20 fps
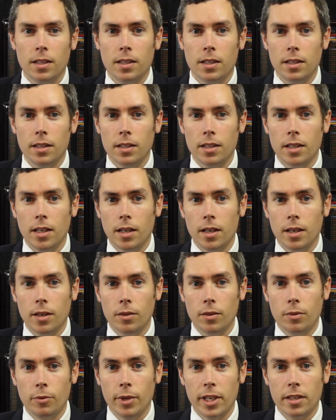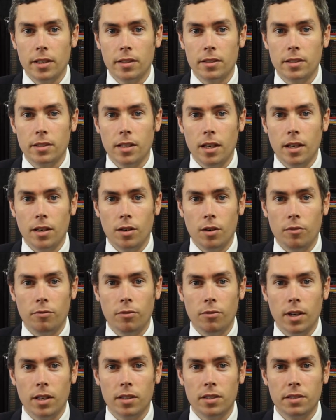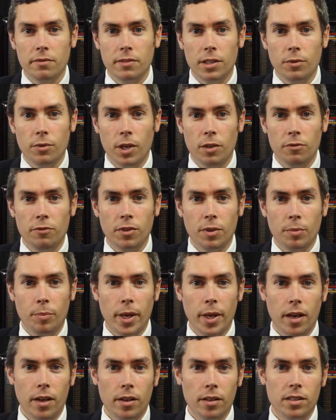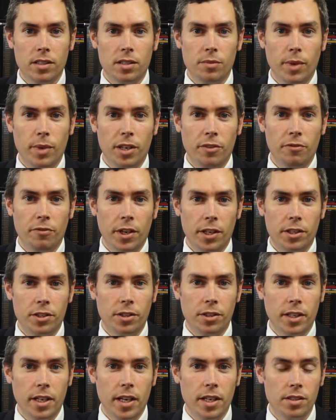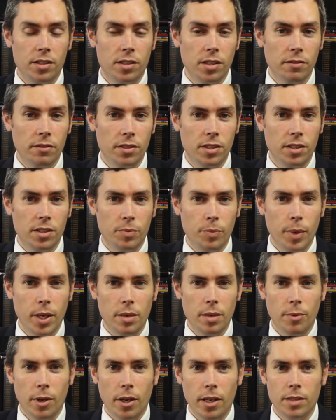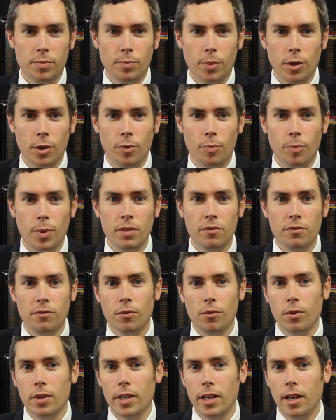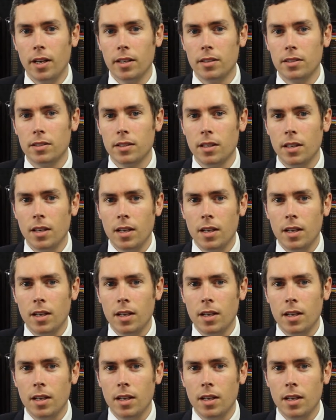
The week had started off relatively well for the pound as the manufacturing and services PMIs both beat forecasts.